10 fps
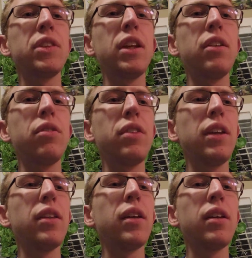Did you
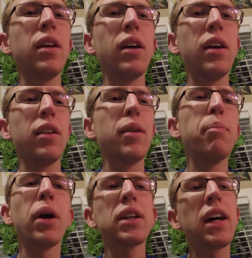see the
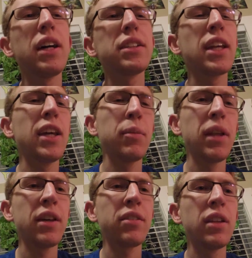Buckeyes game
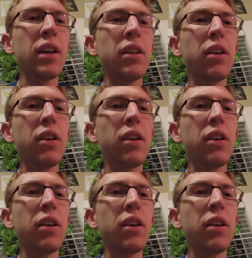last night?